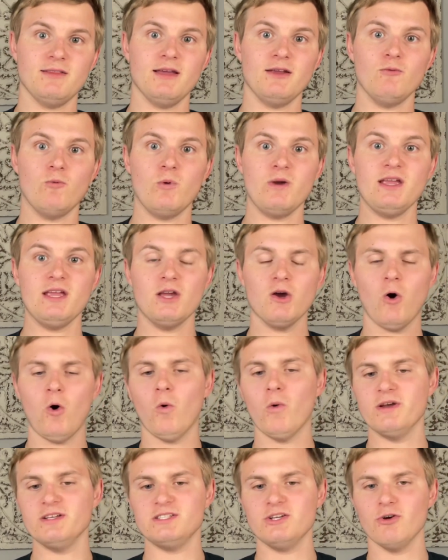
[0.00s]
that we
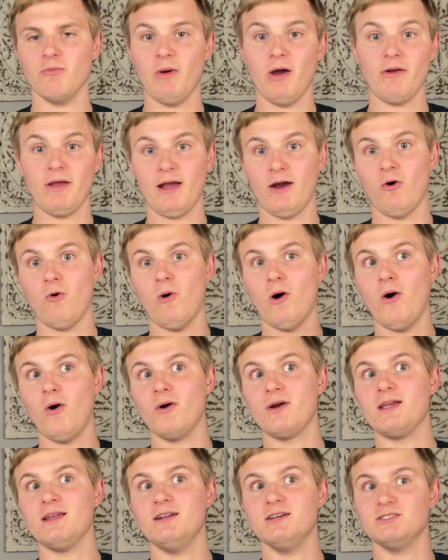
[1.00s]
always hear about how
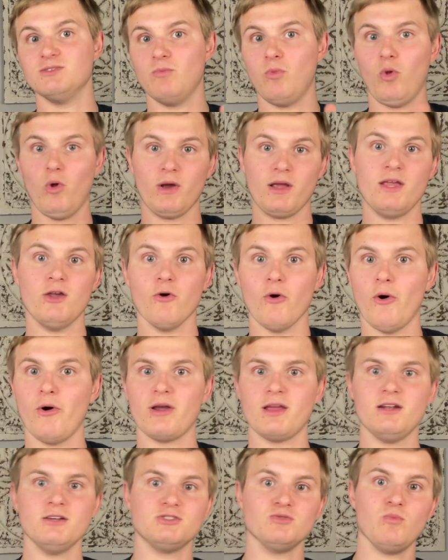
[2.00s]
hockey doesn't belong here,
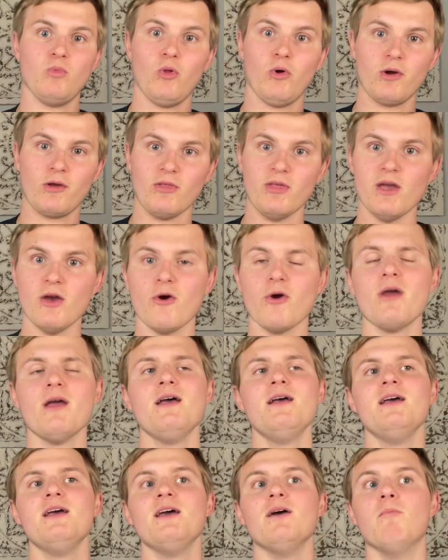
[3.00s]
hockey doesn't belong there.
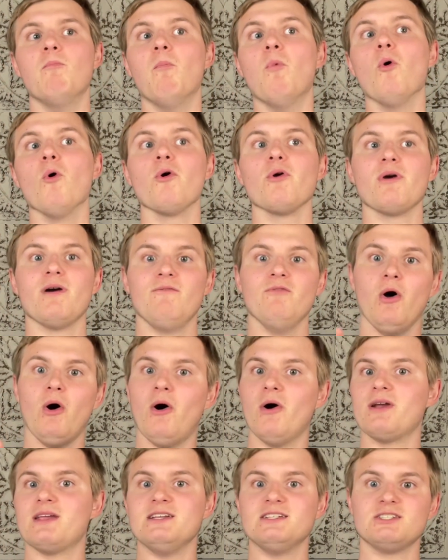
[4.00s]
More of the
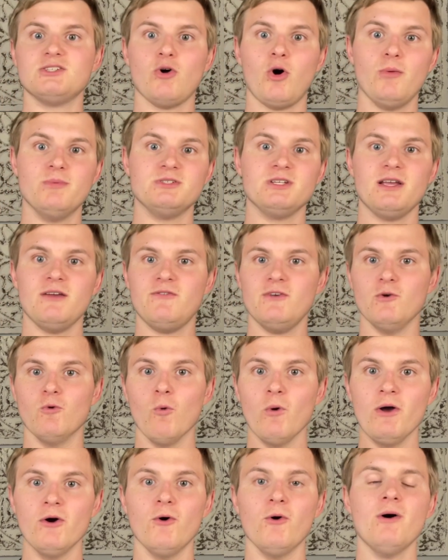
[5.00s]
hockey snobs, if you
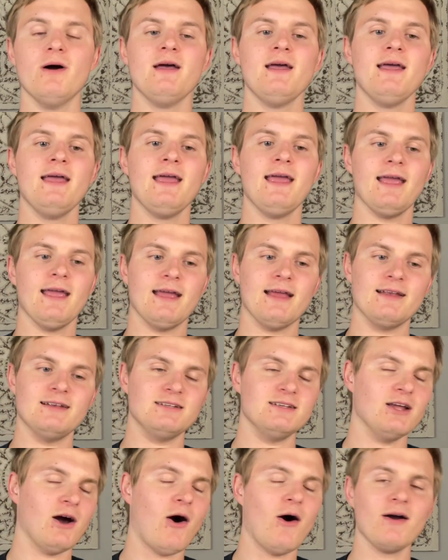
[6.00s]
will. And
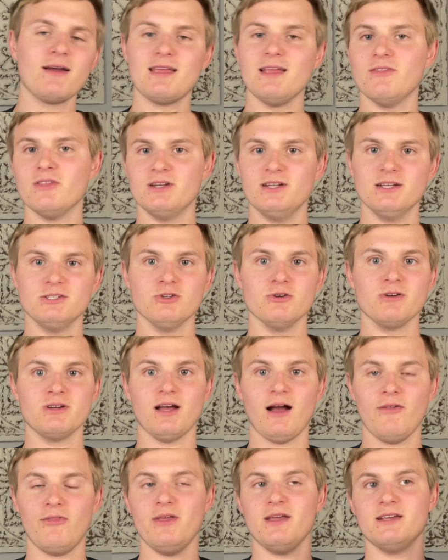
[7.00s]
hockey in the desert,
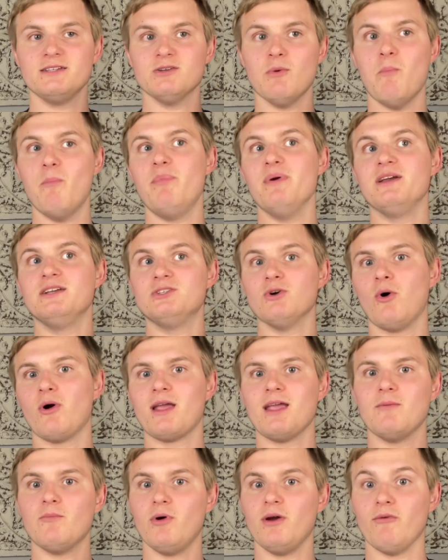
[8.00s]
I think, is a big
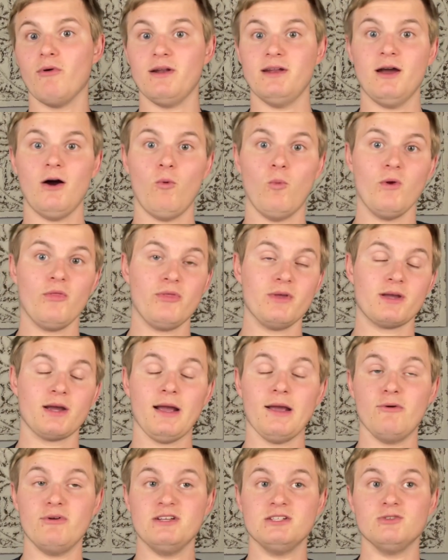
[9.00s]
talking point right now, with the
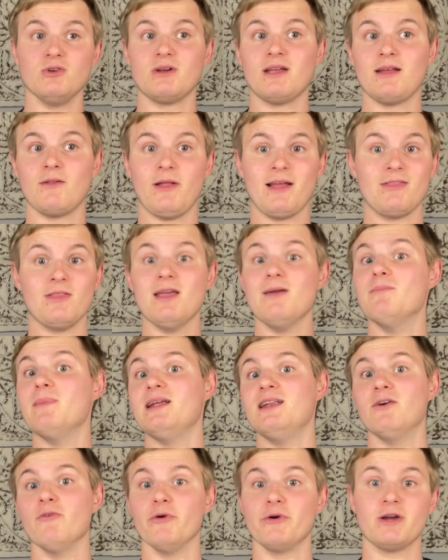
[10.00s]
Coyotes looking like they
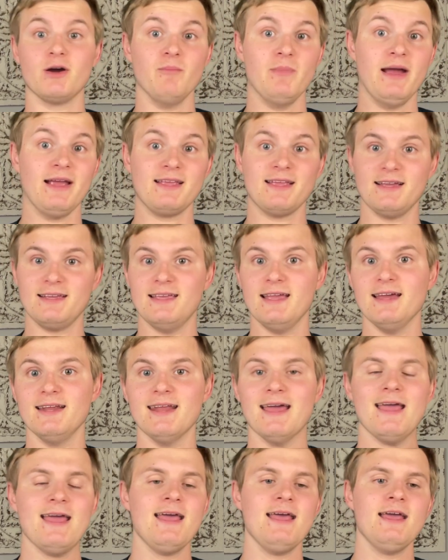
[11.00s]
may never come back
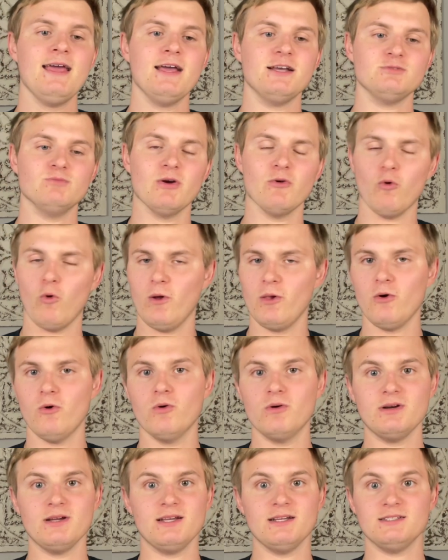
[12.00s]
again, as
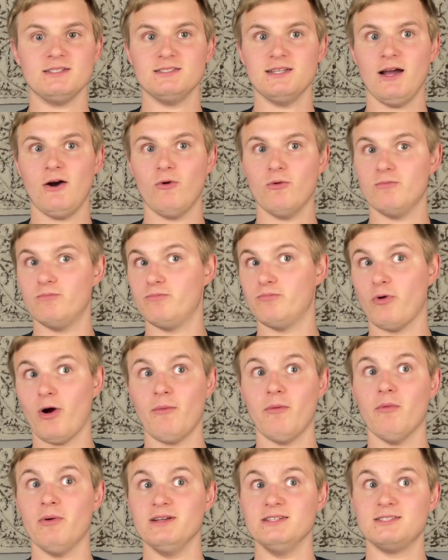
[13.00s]
Mariello is now
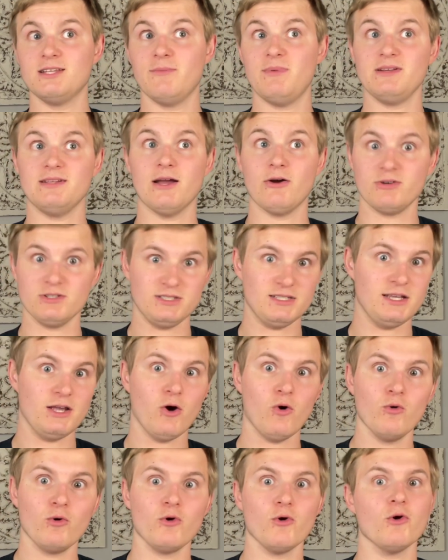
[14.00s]
probably stepping down as the
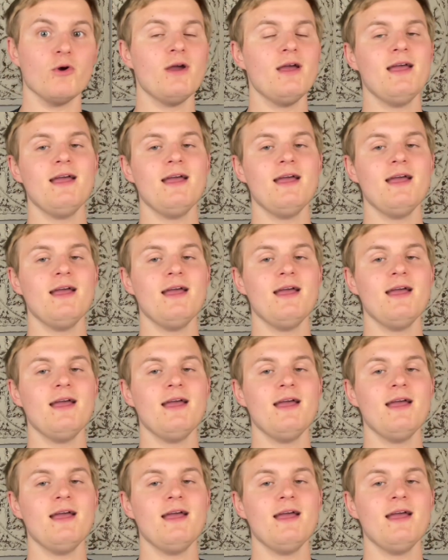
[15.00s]
owner.